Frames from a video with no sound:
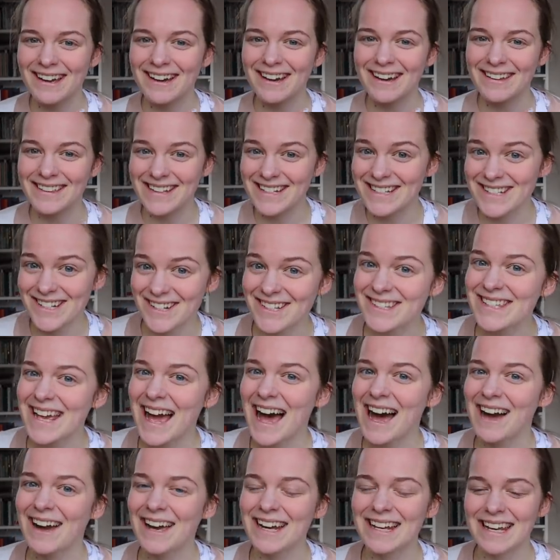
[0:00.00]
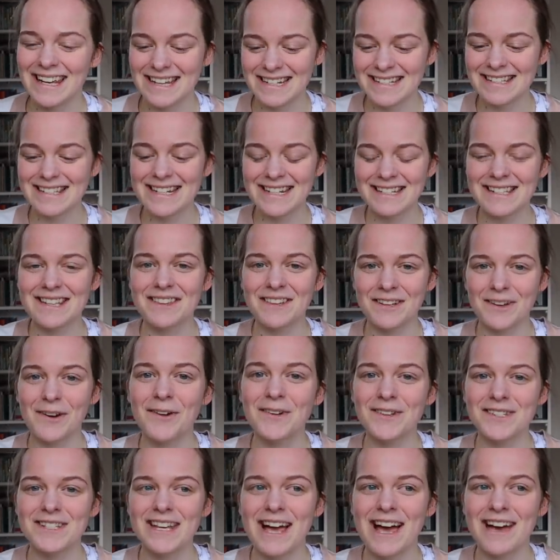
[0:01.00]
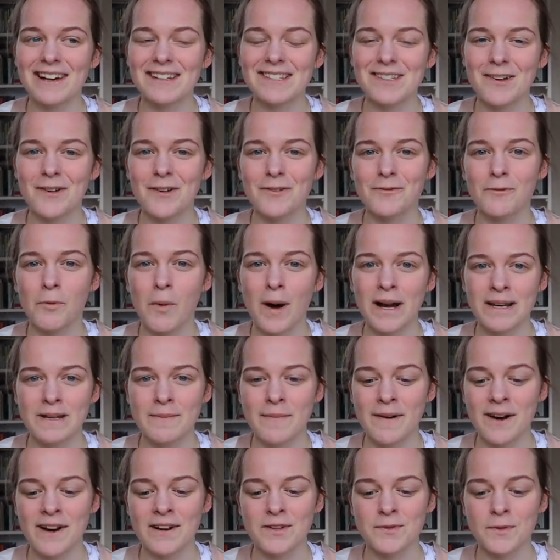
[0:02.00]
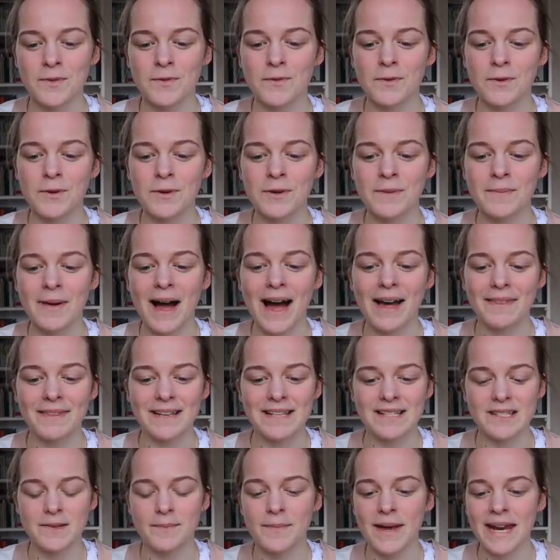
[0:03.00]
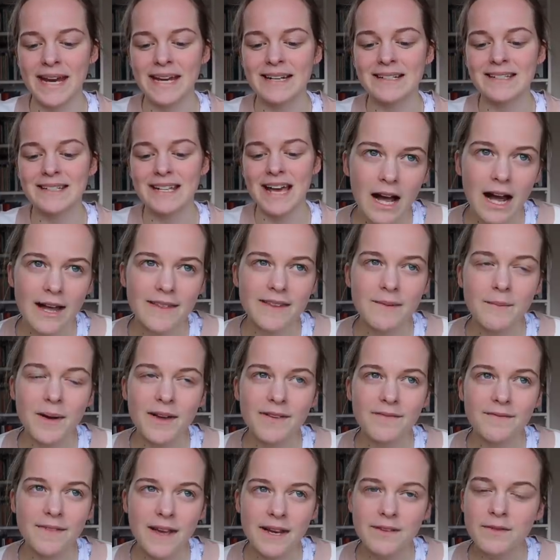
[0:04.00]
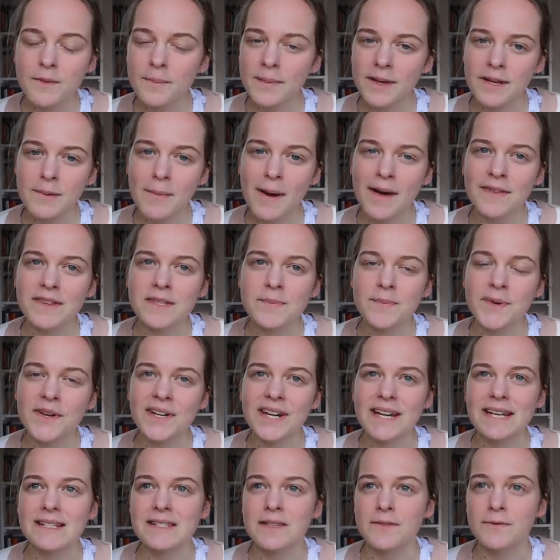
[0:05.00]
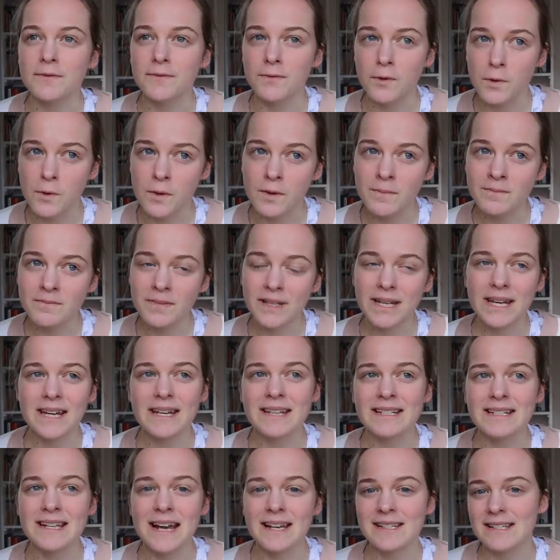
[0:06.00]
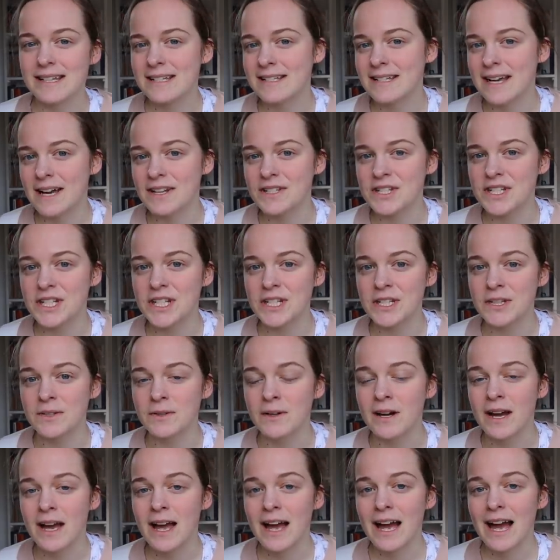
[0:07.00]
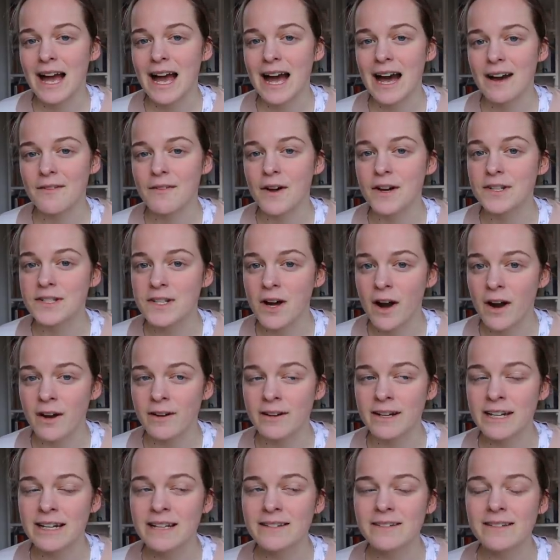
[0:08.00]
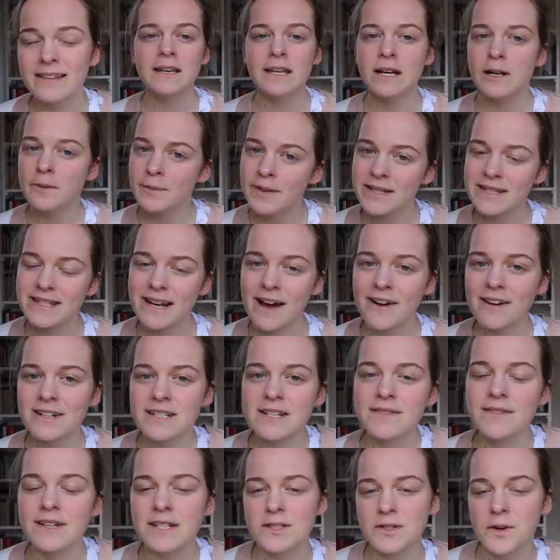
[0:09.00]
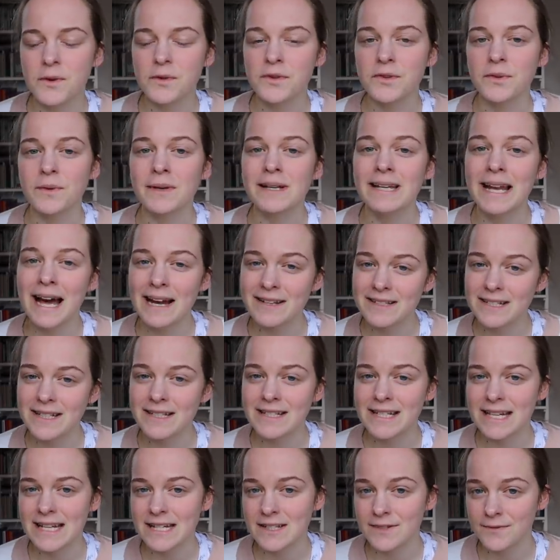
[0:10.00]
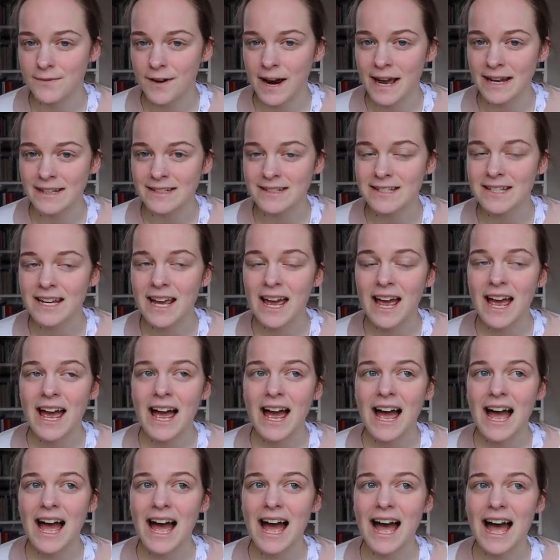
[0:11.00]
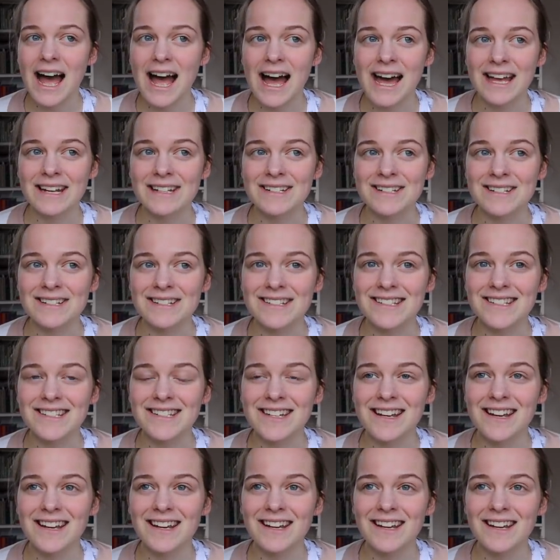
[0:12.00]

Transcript: I think, does have, it like sits in the context of wider marriage reform and these debates. I think my favorite bit about this book is the form, because as I said, you have her diary. Gilbert's narrative is told through a letter to his friend, and